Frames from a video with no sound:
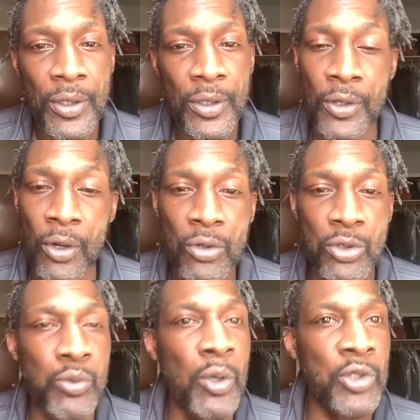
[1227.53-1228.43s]
You know, because
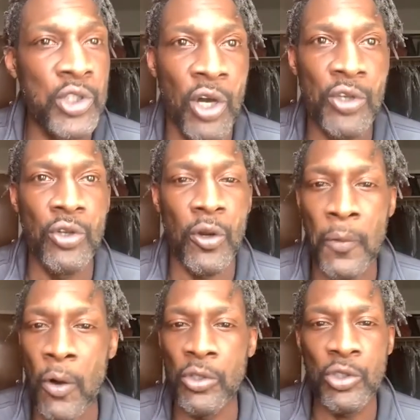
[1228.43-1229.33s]
we was young, you know, the
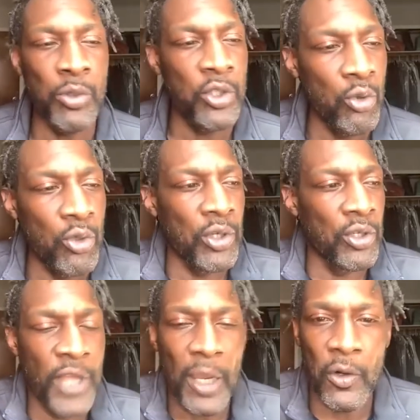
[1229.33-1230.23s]
police, we knew the
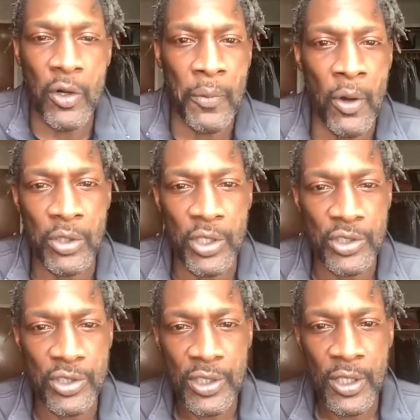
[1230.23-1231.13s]
neighborhood
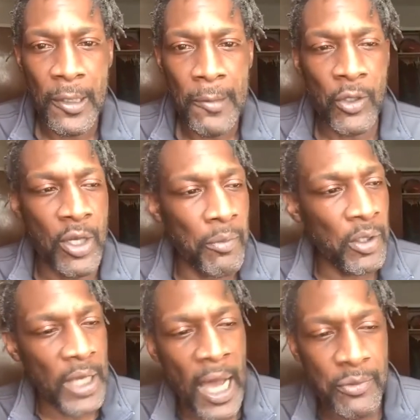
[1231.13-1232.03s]
police. The couple
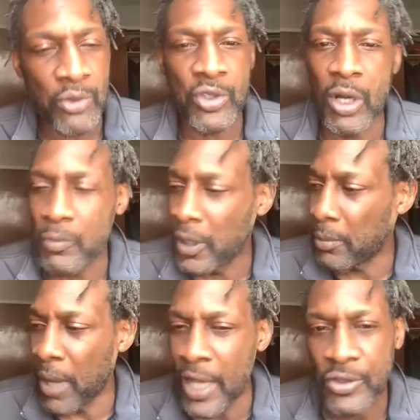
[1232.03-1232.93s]
of cops who's come play
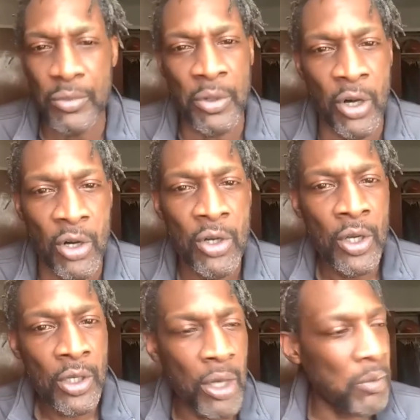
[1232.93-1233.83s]
basketball,
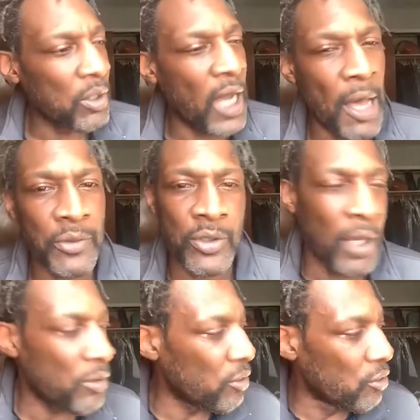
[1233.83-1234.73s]
a couple of cops
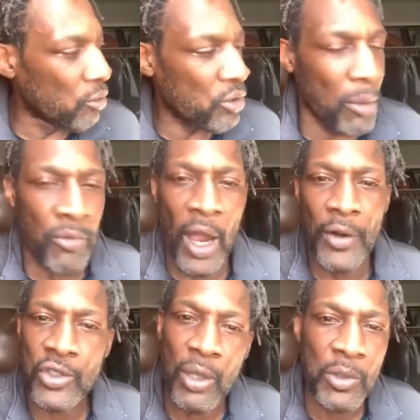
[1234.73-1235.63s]
that, you know, come around
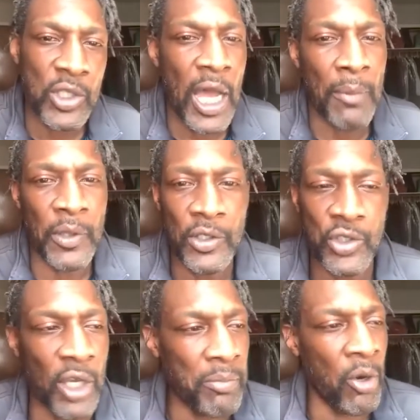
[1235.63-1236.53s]
in the summertime, play
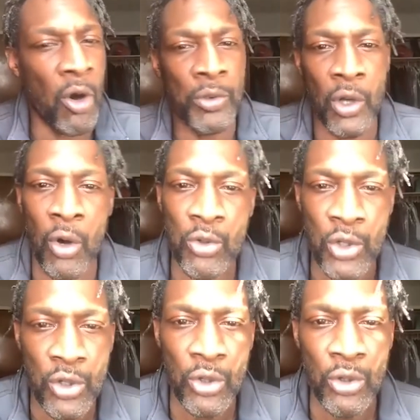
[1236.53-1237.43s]
stickball with the older
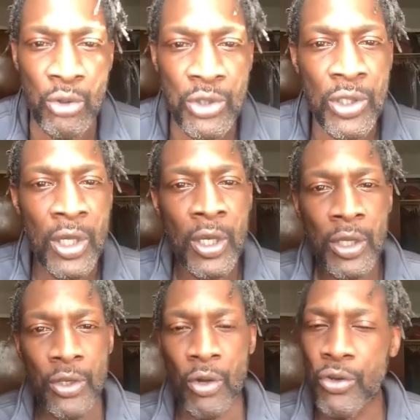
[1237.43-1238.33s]
dudes.
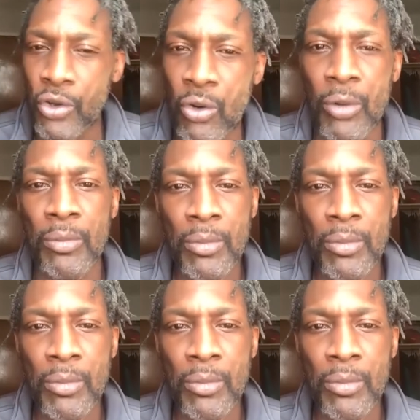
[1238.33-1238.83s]
You know, you knew.